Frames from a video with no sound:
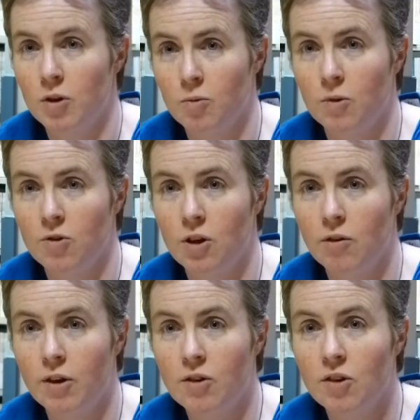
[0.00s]
multiple
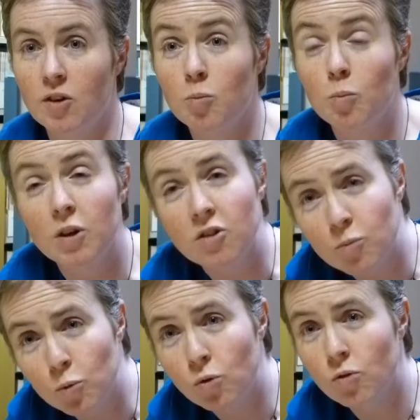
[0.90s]
sclerosis, but a
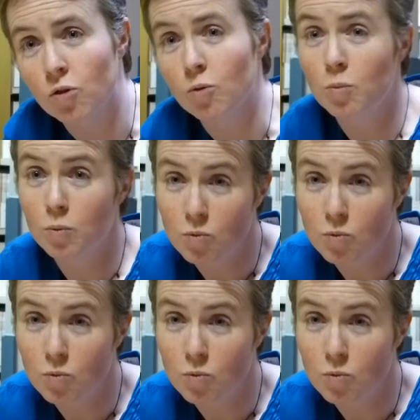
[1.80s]
small group,